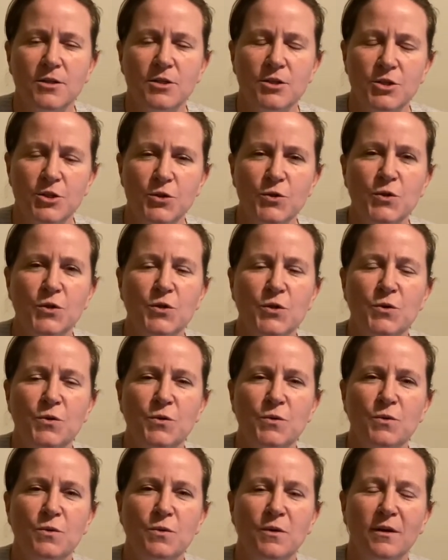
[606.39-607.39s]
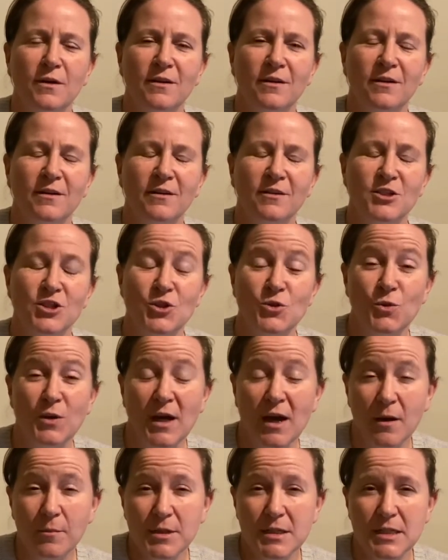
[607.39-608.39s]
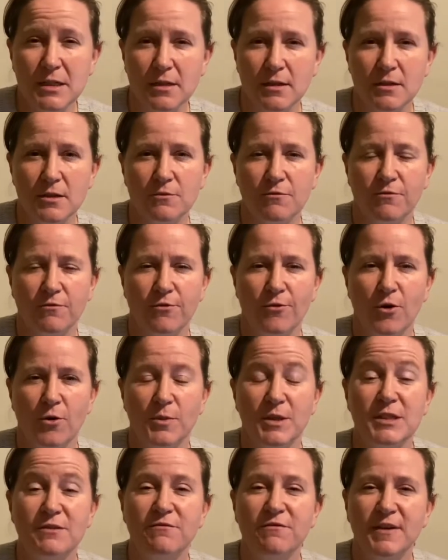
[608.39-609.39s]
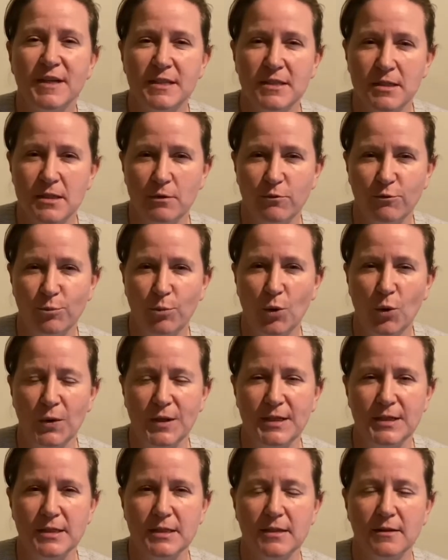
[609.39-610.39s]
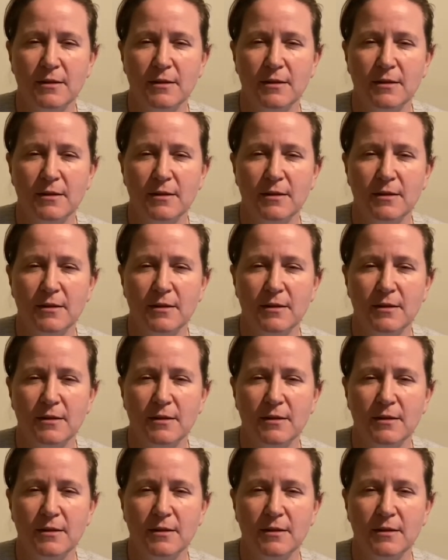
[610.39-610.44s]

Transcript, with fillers: do you, do you come at it from a defensive point